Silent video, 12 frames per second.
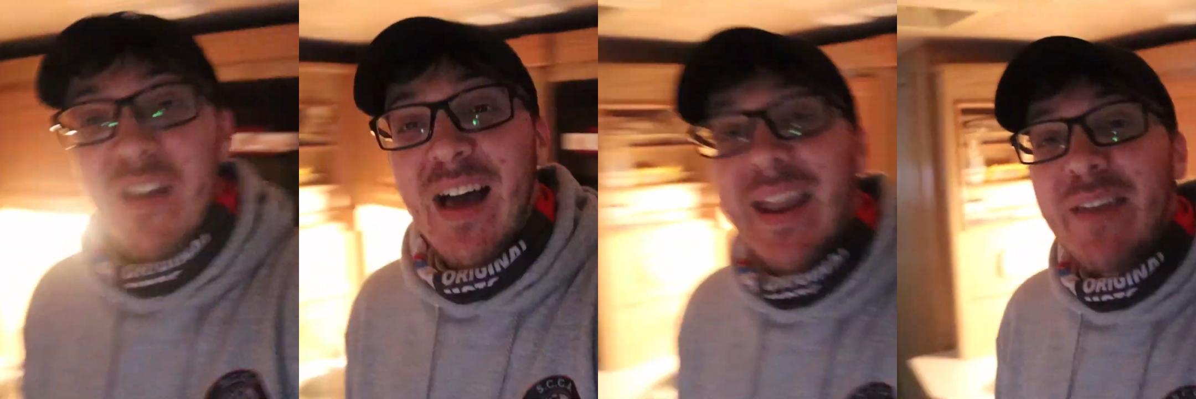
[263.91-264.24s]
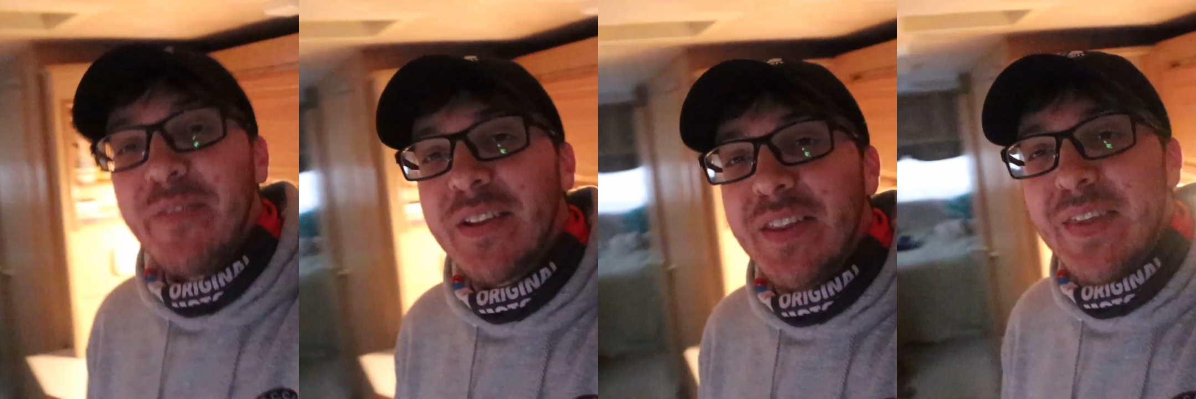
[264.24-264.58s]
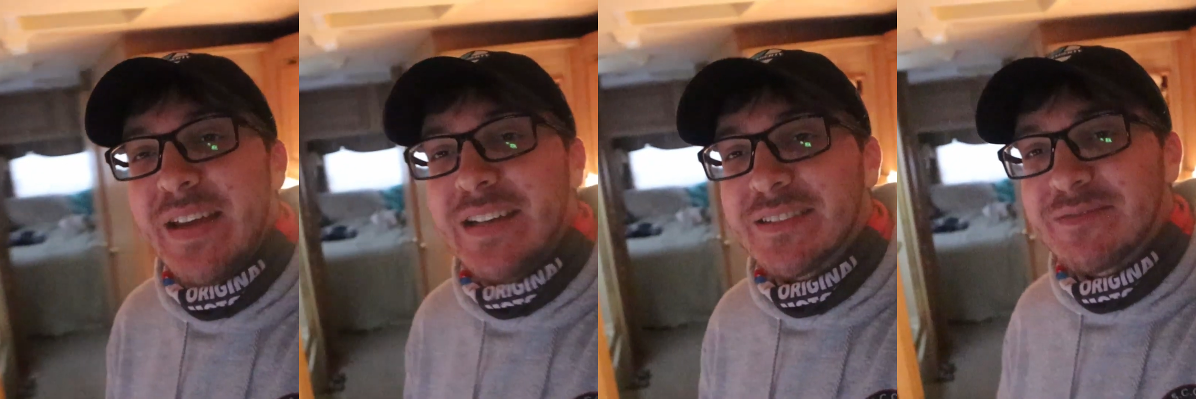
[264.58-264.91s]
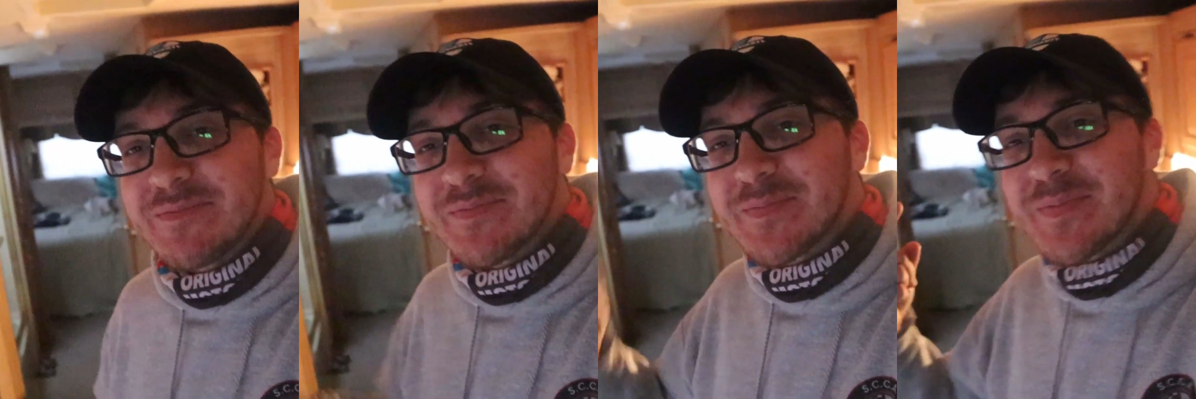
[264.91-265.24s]
I didn't feel a thing.
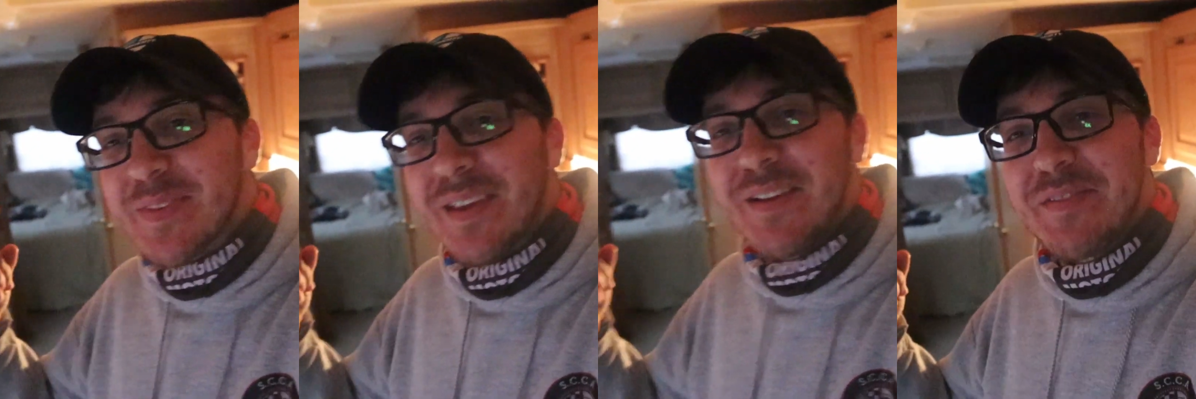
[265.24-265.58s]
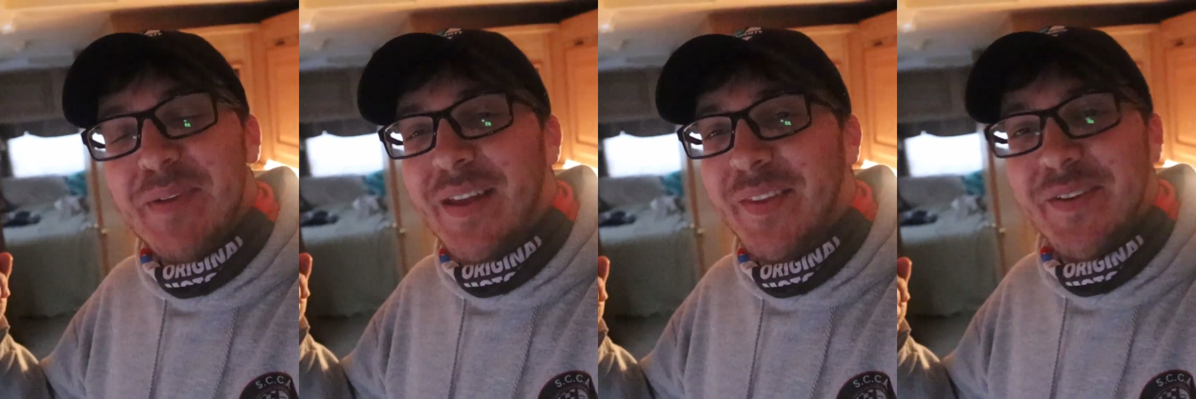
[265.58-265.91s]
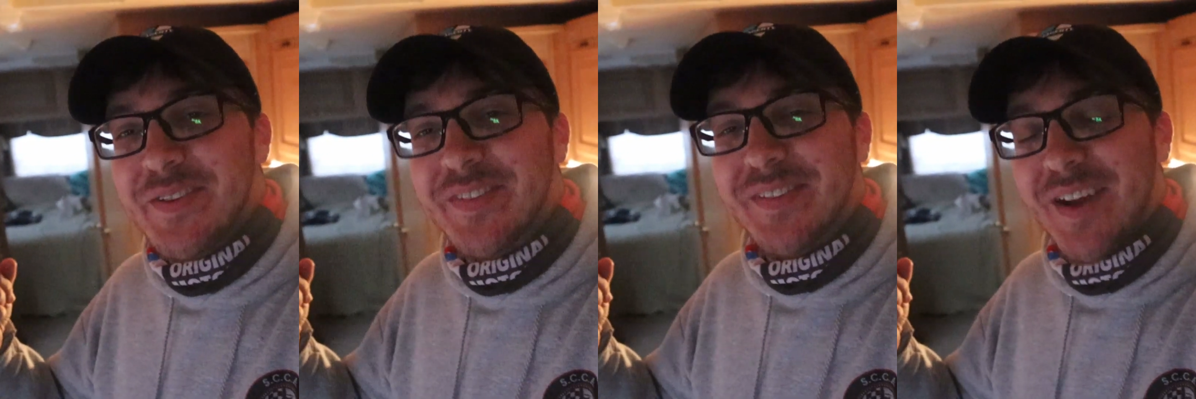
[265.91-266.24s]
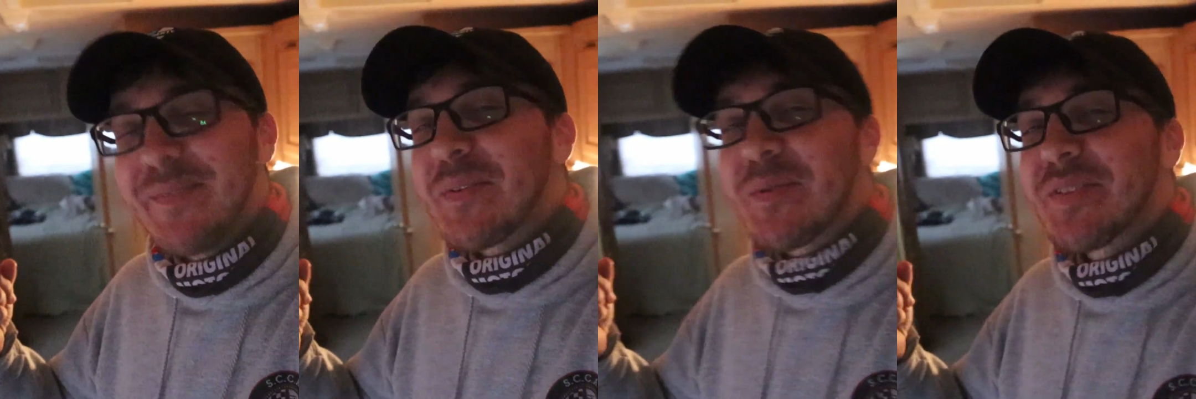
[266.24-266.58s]
I was back there just as
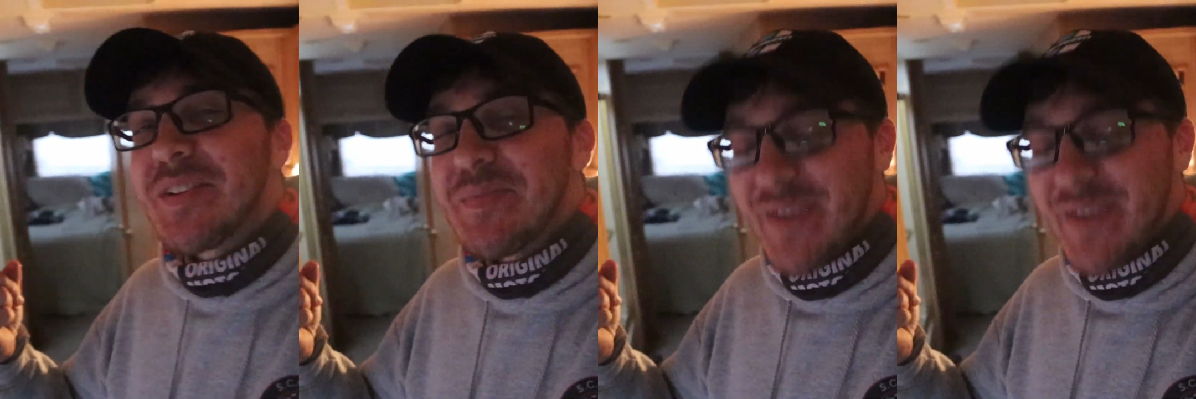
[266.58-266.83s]
comfortable as could